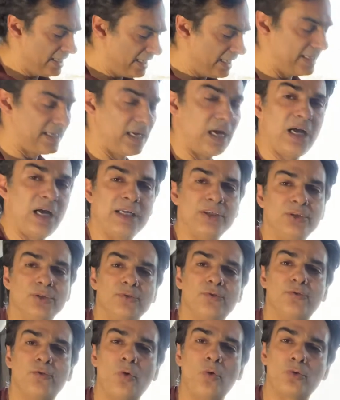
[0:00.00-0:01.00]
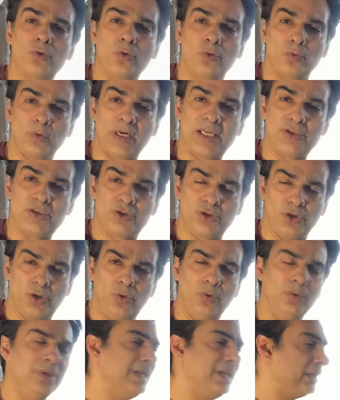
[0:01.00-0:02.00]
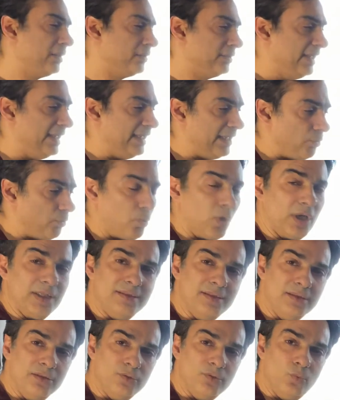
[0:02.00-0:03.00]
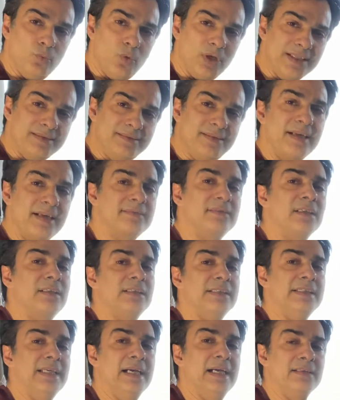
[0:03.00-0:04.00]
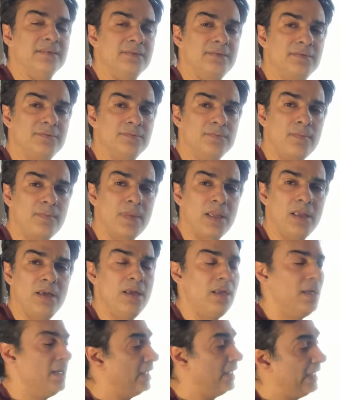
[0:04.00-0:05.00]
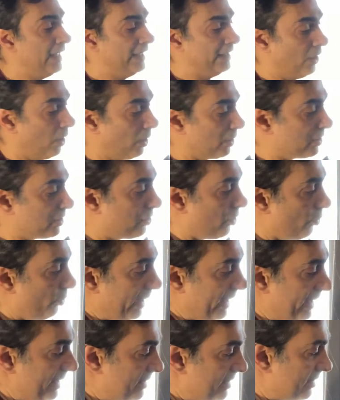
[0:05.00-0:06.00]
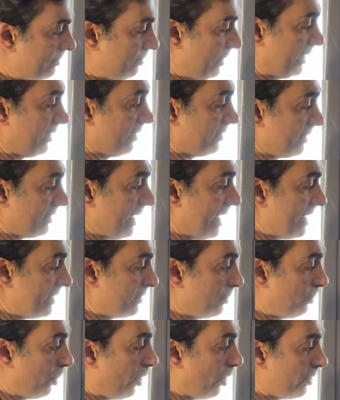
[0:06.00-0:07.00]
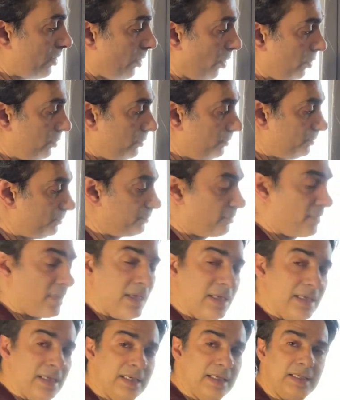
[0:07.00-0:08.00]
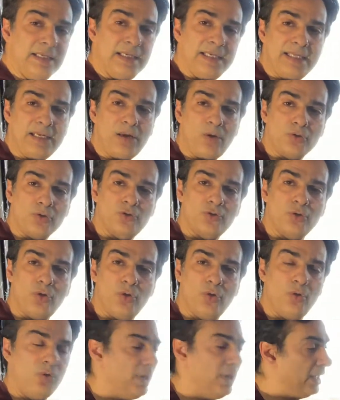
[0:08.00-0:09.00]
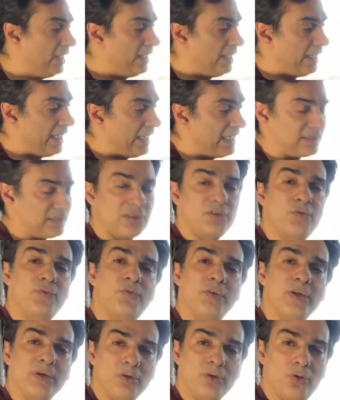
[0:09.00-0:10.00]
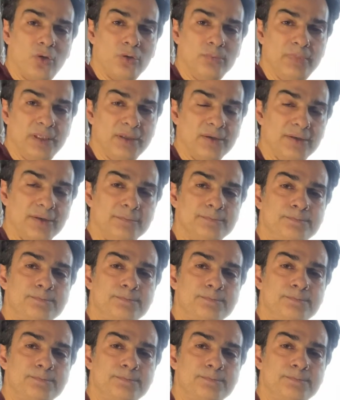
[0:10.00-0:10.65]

and a higher focal ratio than it, what, what it technically has. It also means, because it has the Barlow, it also has a spherical mirror.